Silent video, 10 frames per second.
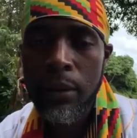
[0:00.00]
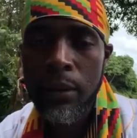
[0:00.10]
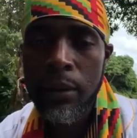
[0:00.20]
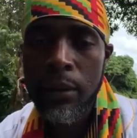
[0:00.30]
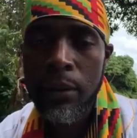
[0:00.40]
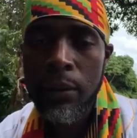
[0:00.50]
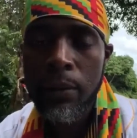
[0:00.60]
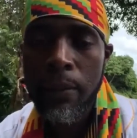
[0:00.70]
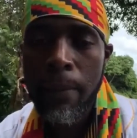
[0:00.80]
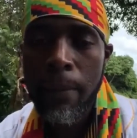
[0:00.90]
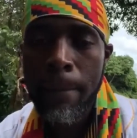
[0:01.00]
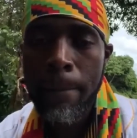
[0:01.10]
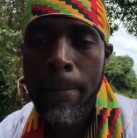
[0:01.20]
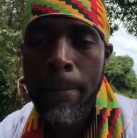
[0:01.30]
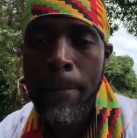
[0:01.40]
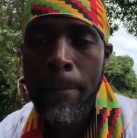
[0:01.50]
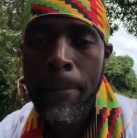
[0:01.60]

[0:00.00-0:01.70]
Nothing is said.